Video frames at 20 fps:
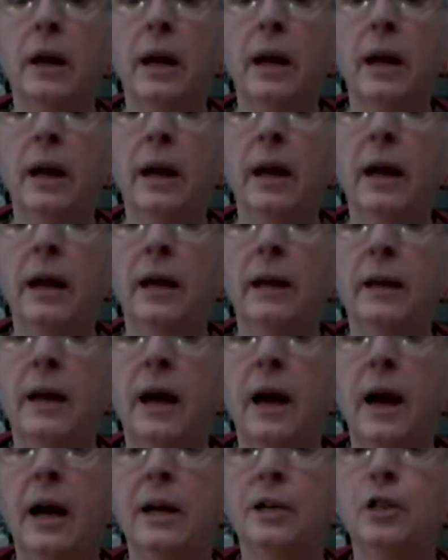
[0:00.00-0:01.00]
And
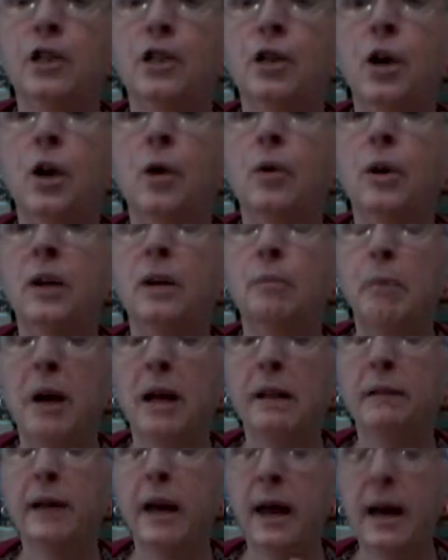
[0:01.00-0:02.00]
I showed in my
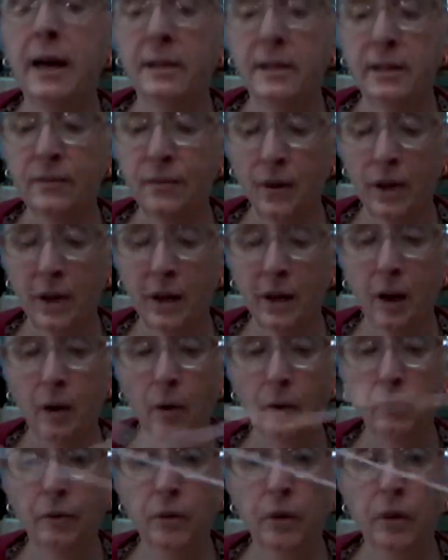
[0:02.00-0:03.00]
last video,
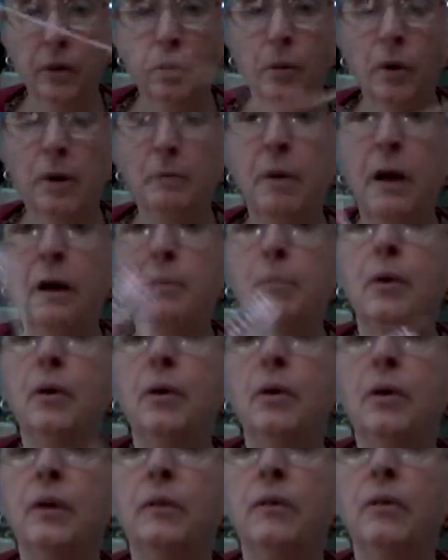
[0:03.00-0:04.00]
if you remember
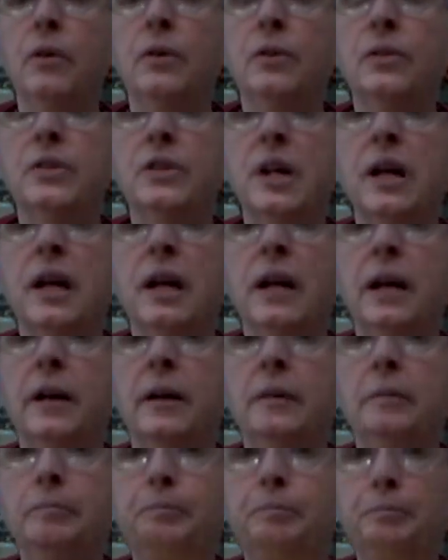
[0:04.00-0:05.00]
or if you've seen
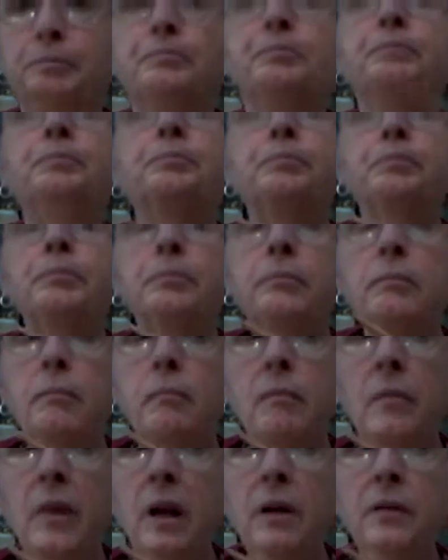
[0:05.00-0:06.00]
it,
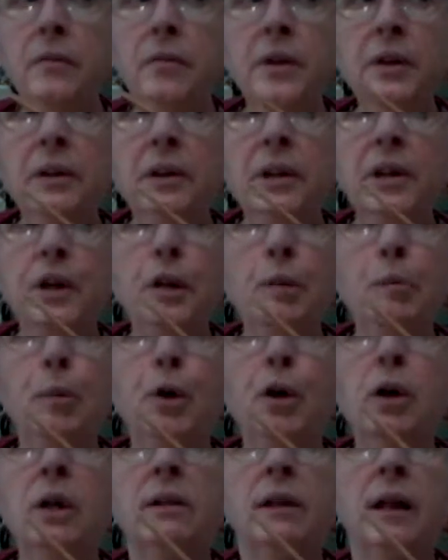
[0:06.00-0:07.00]
the little
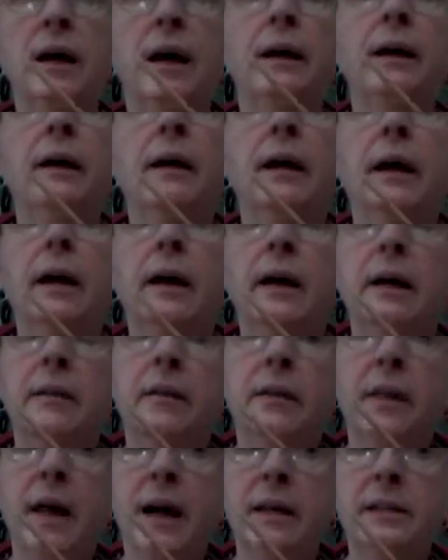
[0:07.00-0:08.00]
booklet
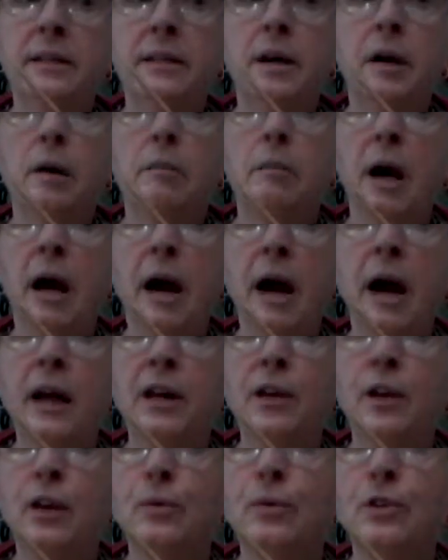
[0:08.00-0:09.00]
that I
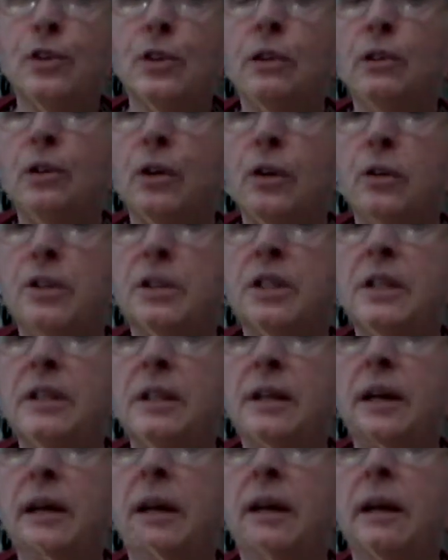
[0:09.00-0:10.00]
used to learn to
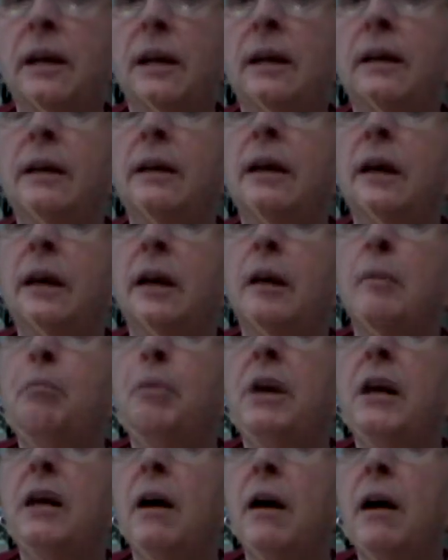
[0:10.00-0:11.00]
knit. And
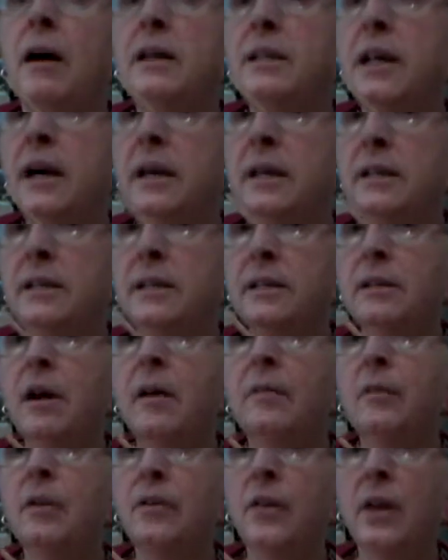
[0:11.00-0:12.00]
because I
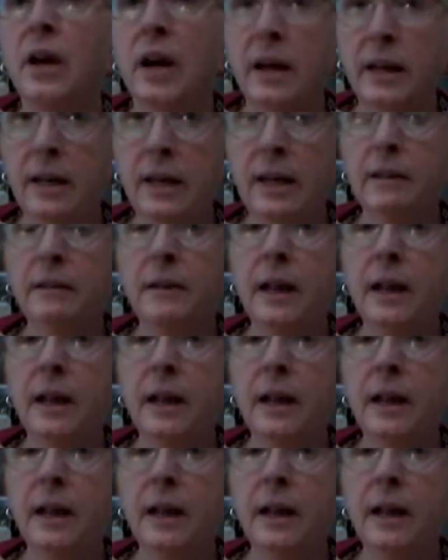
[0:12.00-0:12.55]
discovered that I knit